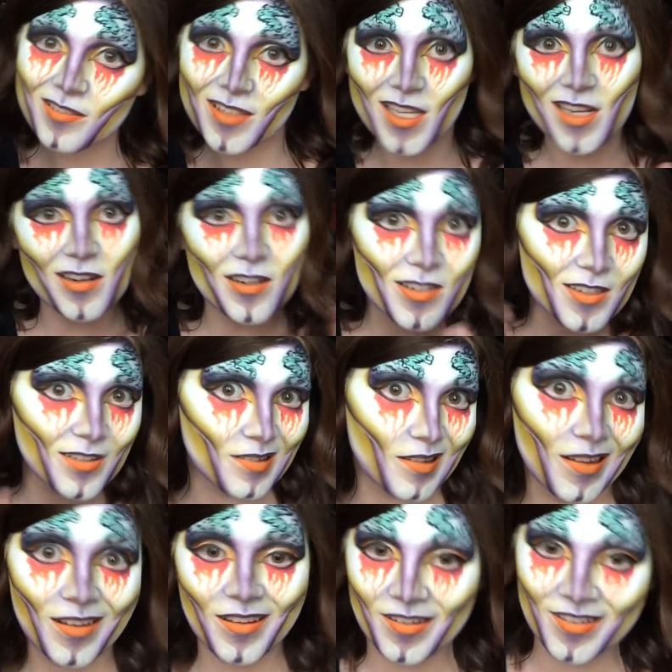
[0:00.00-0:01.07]
tears?
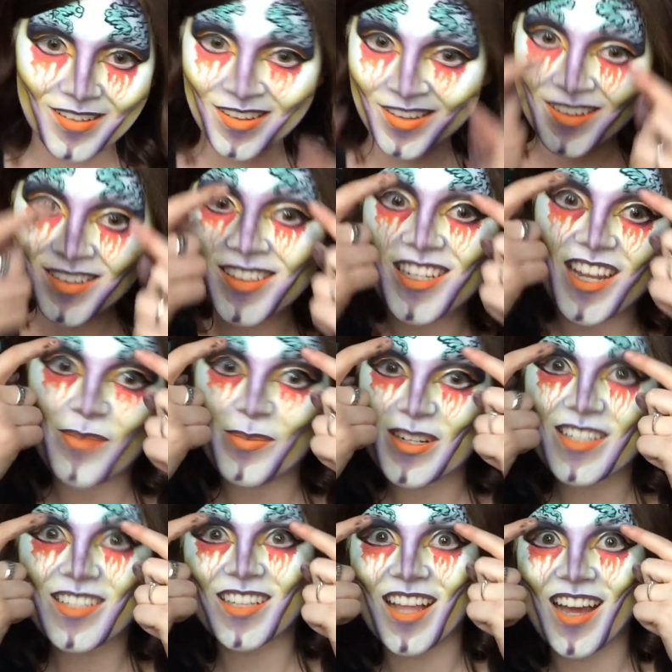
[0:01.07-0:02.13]

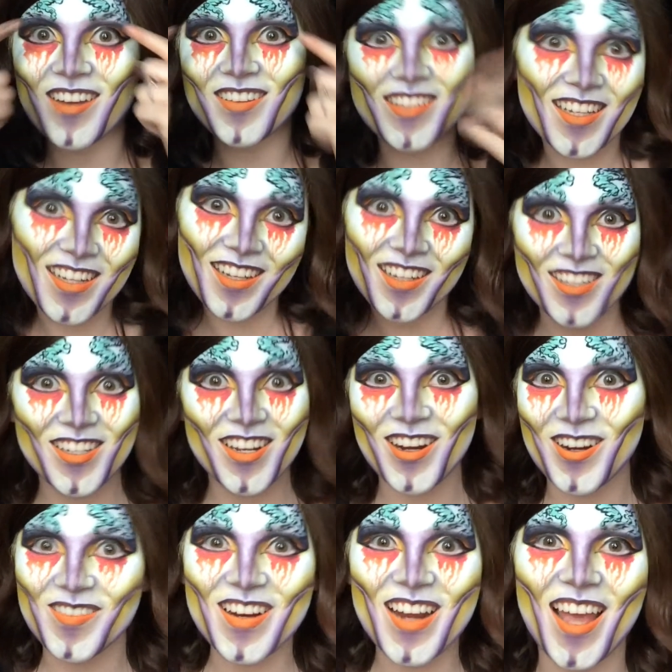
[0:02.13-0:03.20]
Japanese clouds?
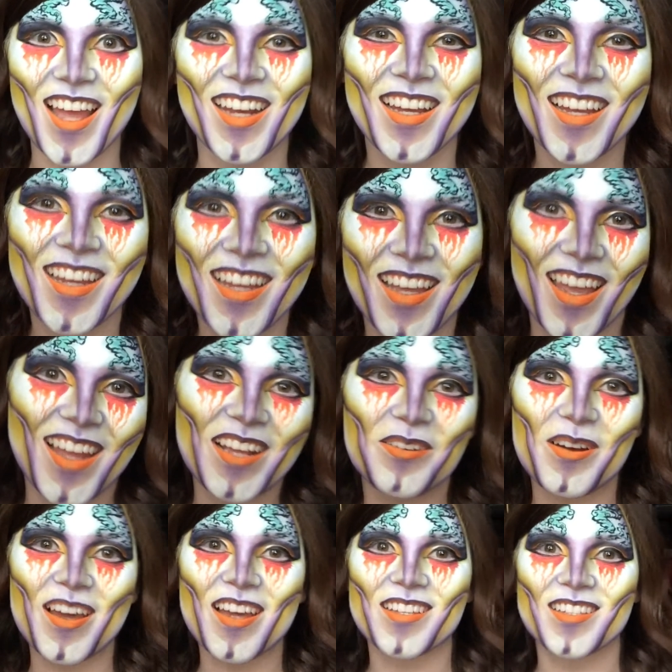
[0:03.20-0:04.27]
Sure, why not?
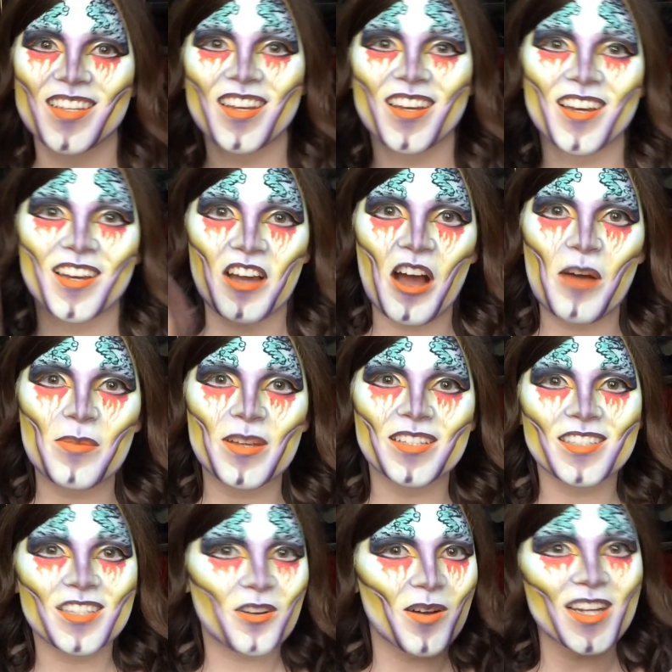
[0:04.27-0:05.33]
Anyways,
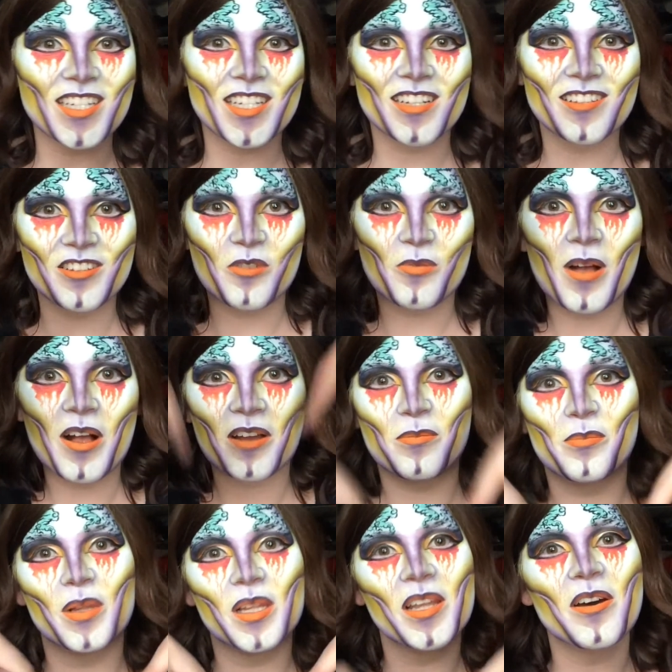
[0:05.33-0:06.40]
comments, questions are
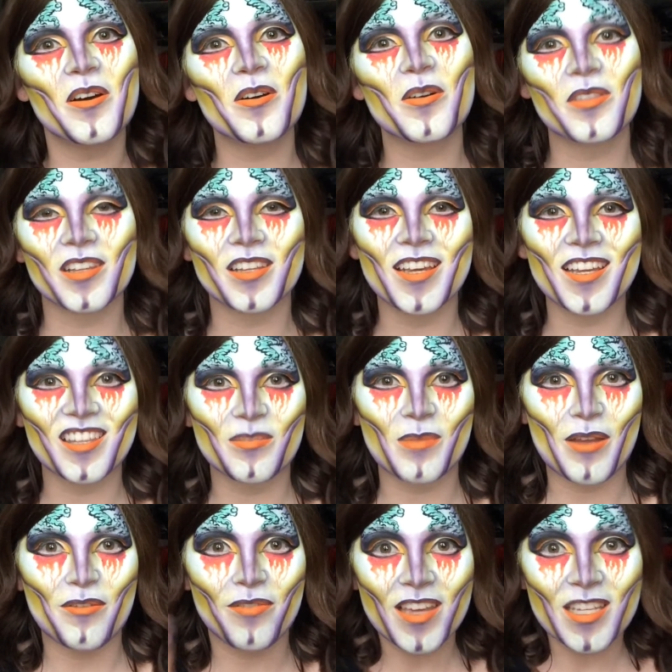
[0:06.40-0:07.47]
welcome below. The link to
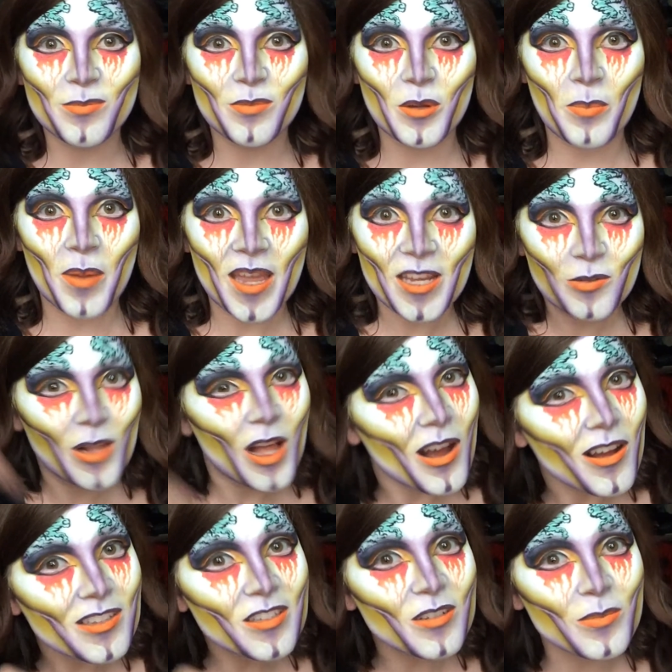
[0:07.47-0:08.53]
my Facebook page will
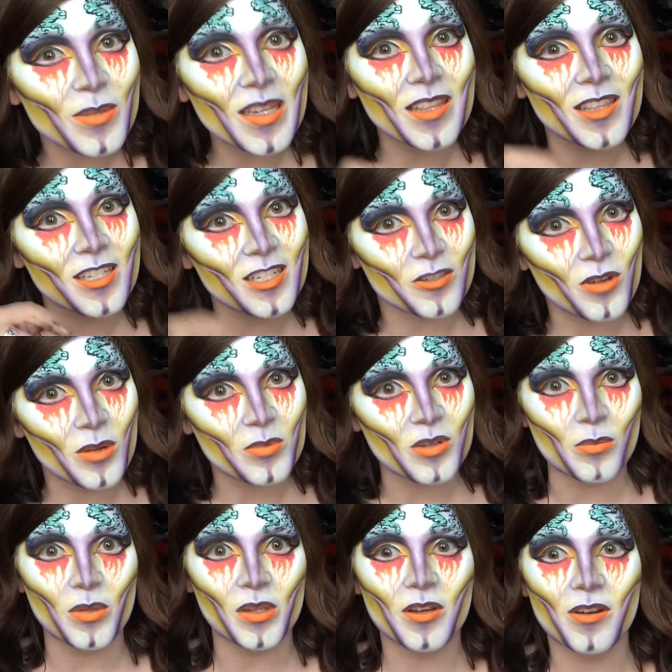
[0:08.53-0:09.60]
also be in the description
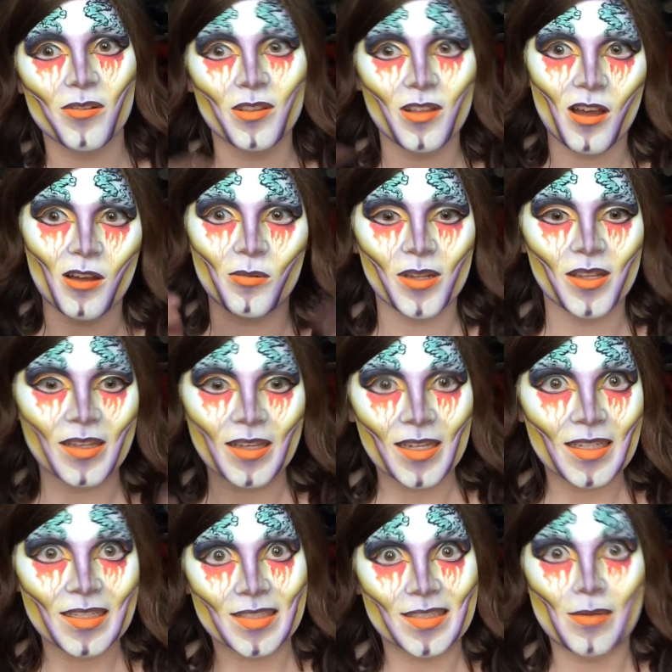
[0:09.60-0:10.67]
below, along with
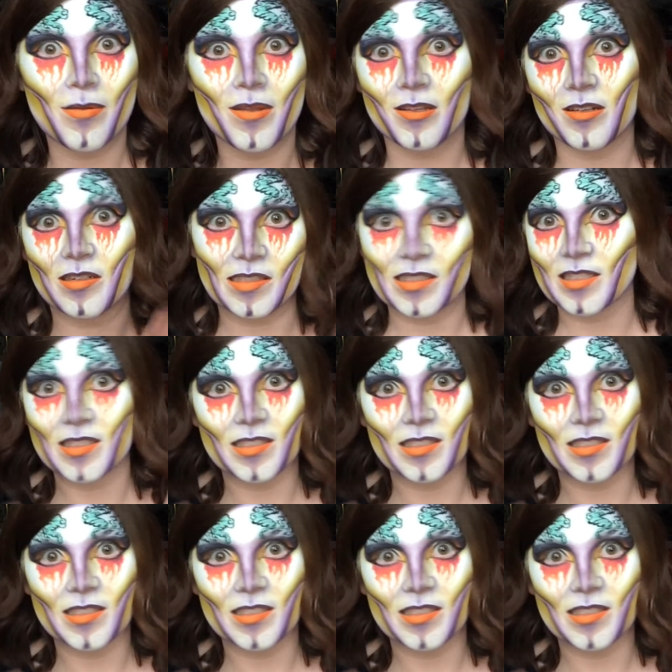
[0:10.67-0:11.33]
some other